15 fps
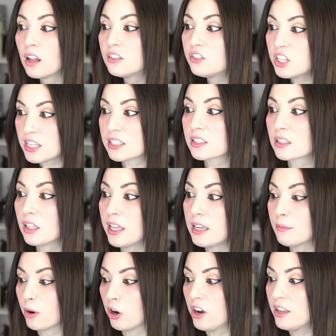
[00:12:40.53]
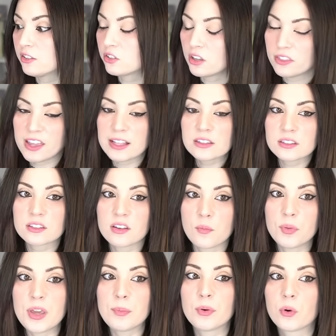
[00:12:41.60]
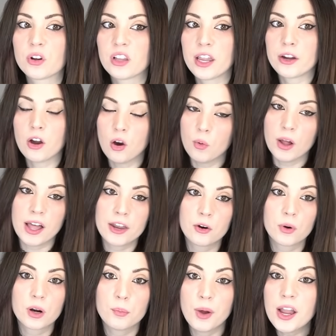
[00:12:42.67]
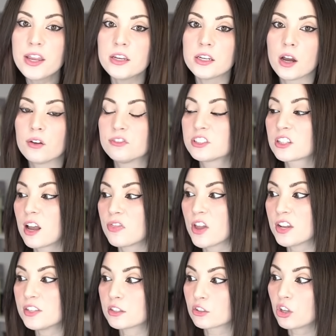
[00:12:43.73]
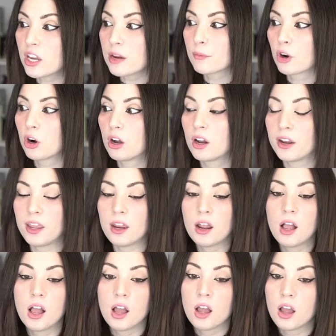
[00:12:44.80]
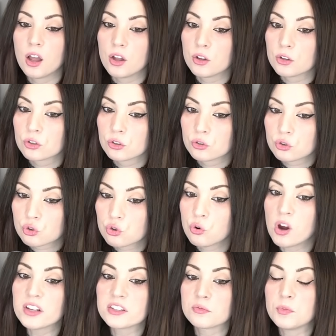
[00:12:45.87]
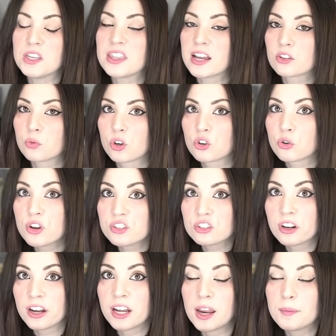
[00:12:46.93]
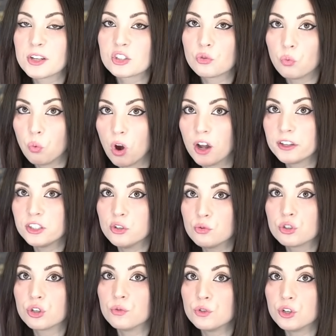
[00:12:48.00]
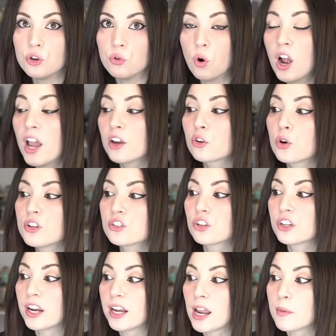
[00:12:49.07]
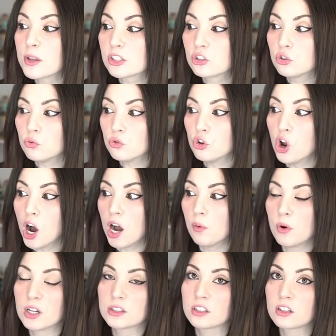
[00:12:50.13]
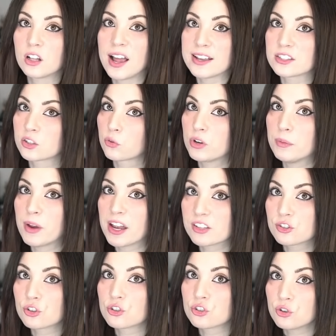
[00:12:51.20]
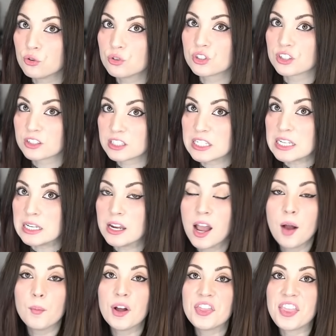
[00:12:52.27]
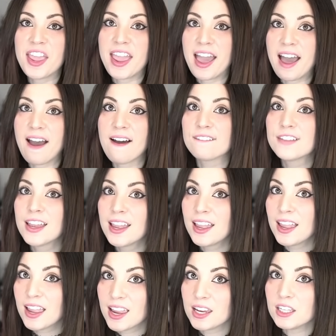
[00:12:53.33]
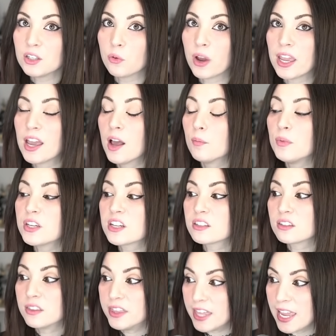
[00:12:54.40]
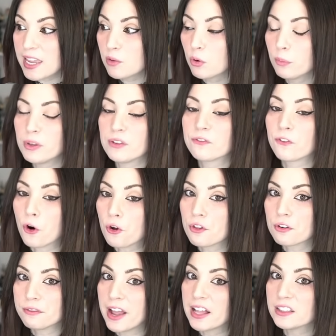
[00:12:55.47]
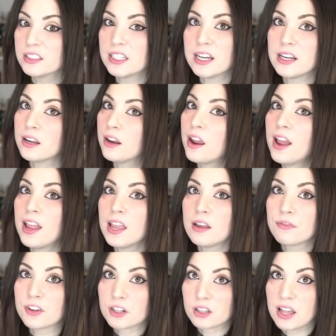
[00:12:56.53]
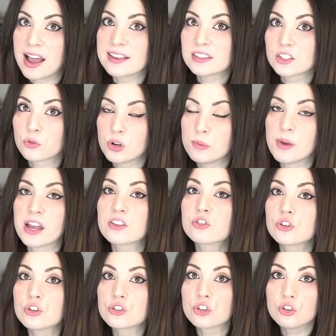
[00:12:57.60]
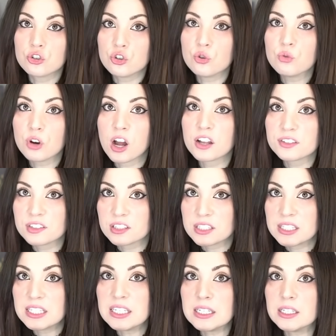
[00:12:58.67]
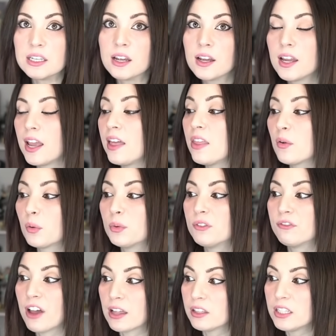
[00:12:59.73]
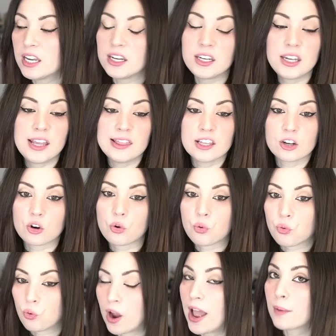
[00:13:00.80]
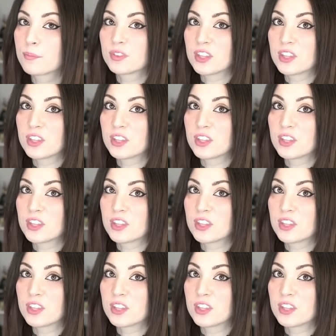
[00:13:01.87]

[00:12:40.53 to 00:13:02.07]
disclaimer. And so that's some people are like, oh, well, I don't want to buy it now if it's got that disclaimer on it. Trust me, that's what Crystal Dynamics want you to do. Crystal Dynamics do not want the classic remasters to succeed, but they have anyway because they will be further validated if the classic remasters do not succeed and they will be validated in the crap